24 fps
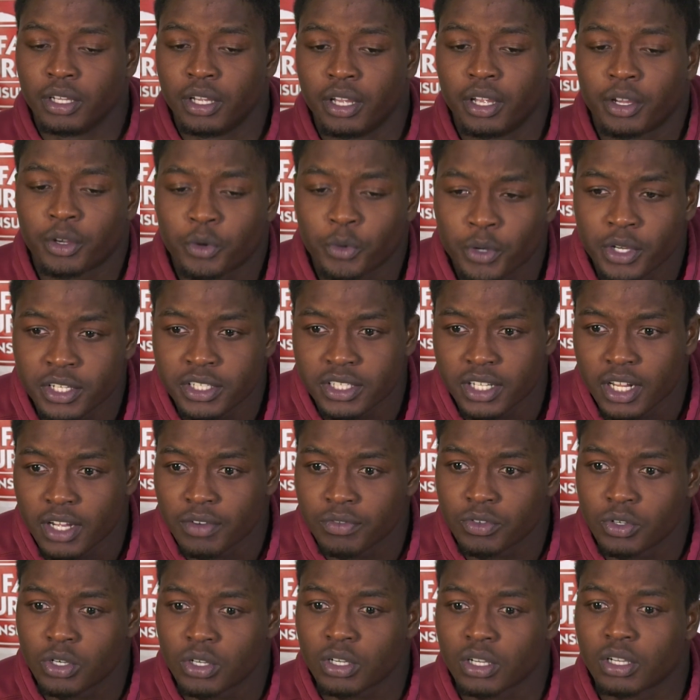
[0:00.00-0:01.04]
increased
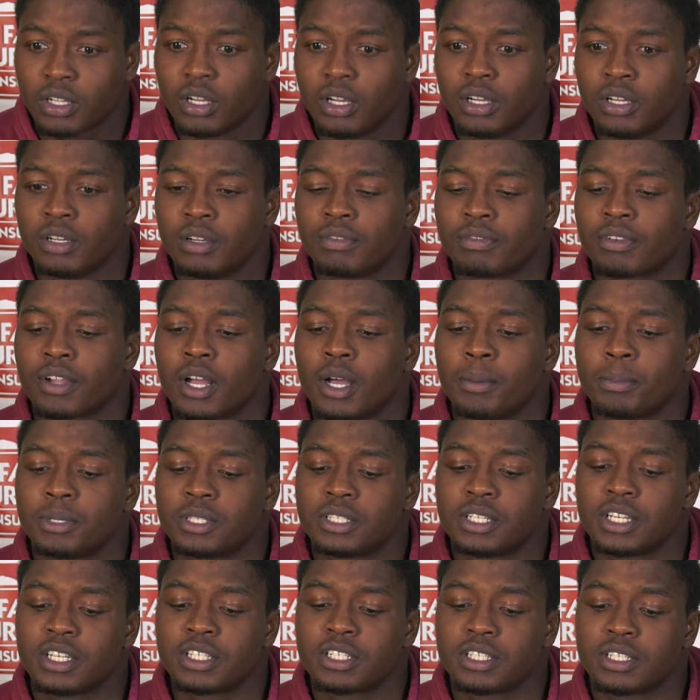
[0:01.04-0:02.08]
level of
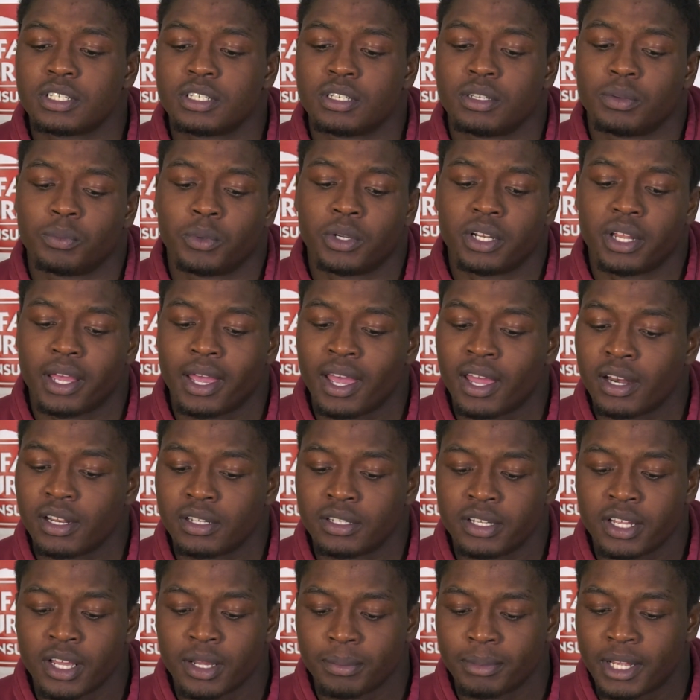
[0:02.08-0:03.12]
competition with the
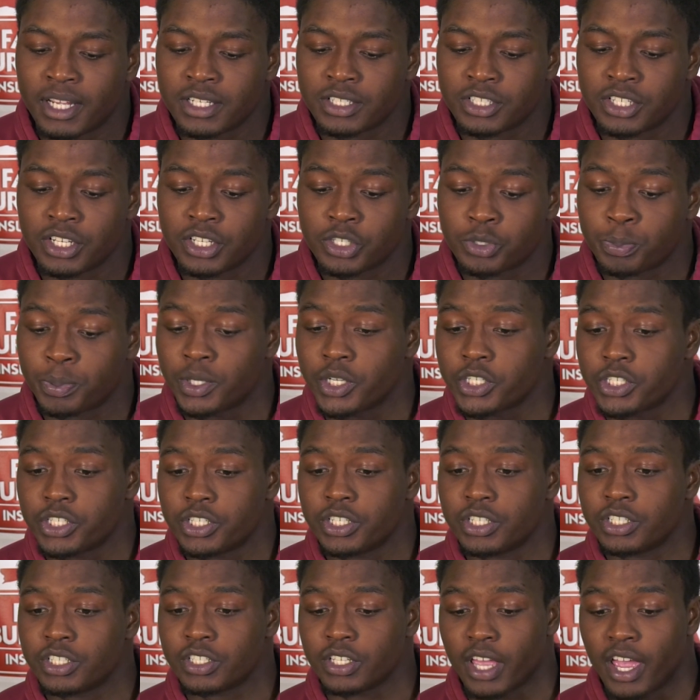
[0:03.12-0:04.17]
added depth, that just
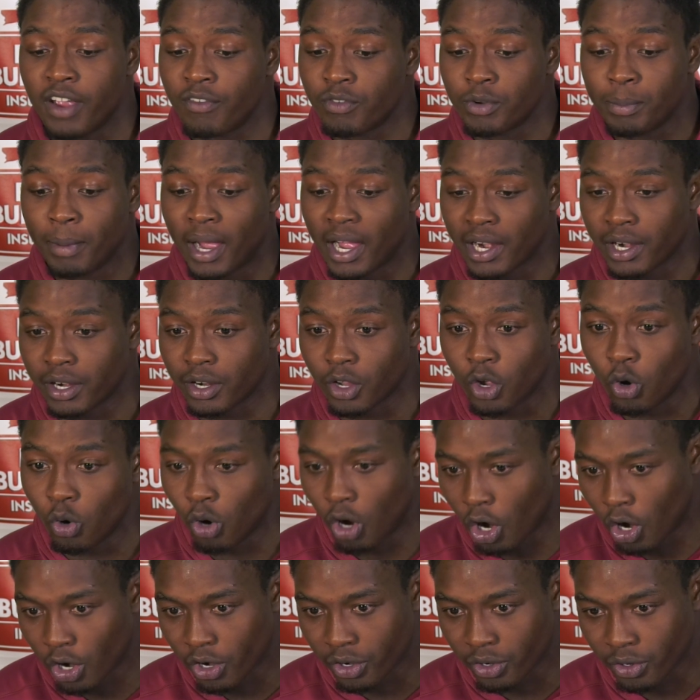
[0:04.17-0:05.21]
pushes everybody to go
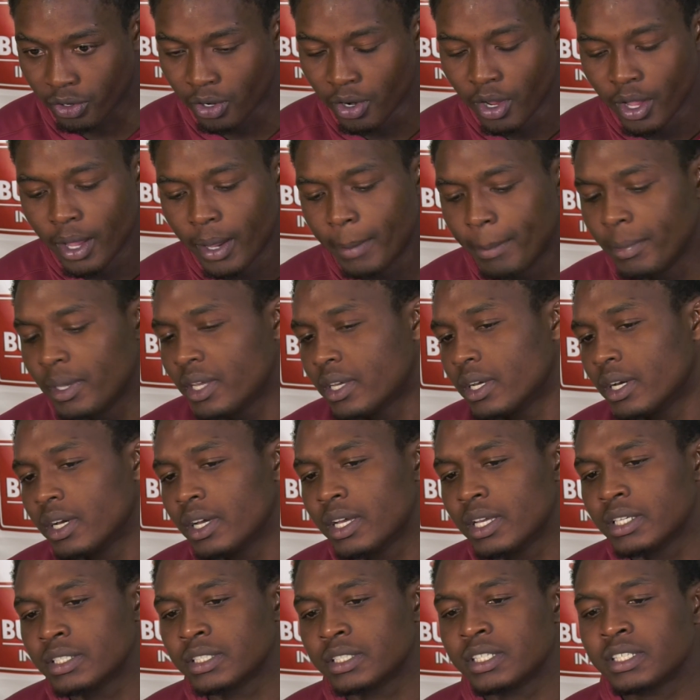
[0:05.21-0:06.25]
harder
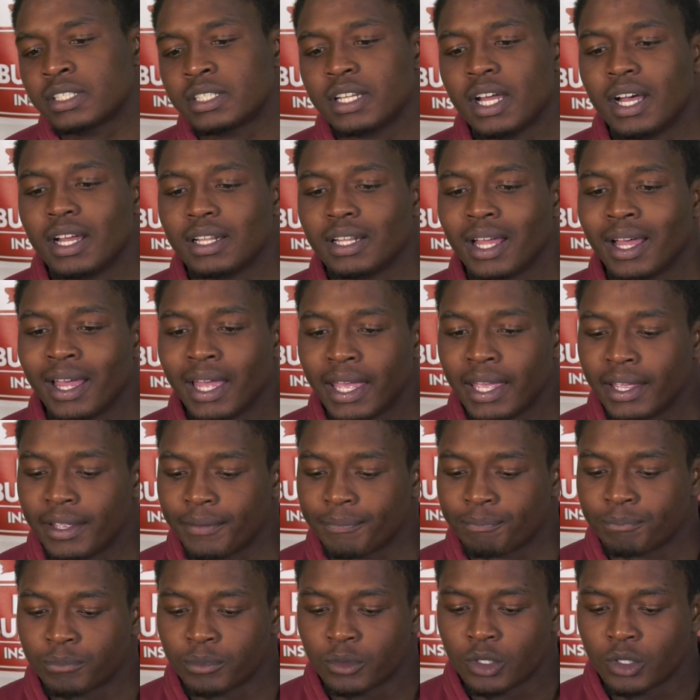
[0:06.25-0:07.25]
because it's not like